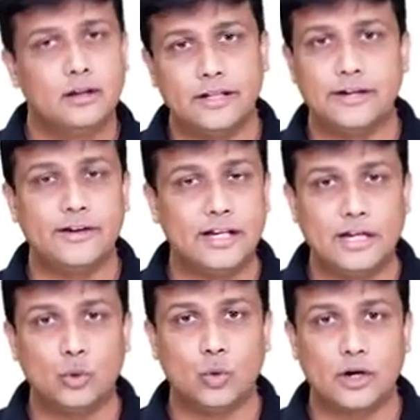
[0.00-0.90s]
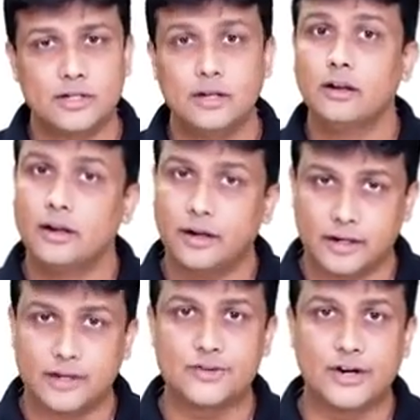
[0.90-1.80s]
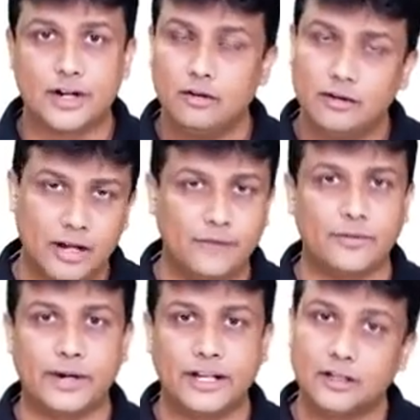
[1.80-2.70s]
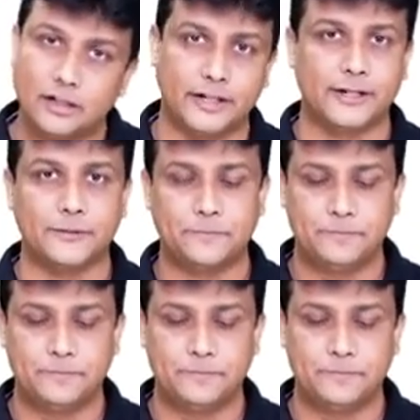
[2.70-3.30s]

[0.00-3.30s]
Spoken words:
then it will lead to what, sir? Congenital diaphragmatic hernia.